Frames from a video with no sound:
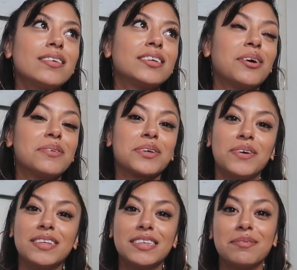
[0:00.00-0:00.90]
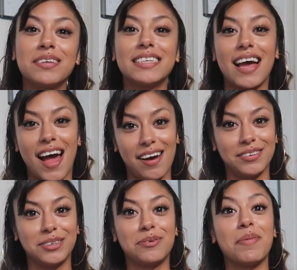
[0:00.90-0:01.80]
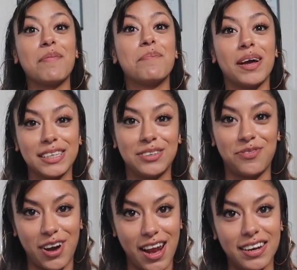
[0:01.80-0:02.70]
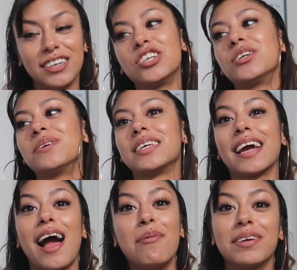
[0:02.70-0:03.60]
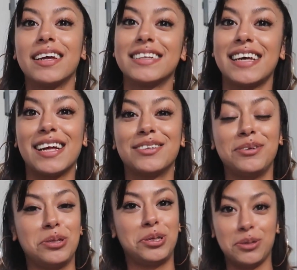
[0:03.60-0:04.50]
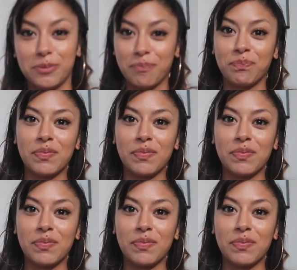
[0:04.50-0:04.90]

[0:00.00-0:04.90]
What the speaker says: So I was going to somebody's house with my best friend, and she was like, I'm gonna get a tattoo too.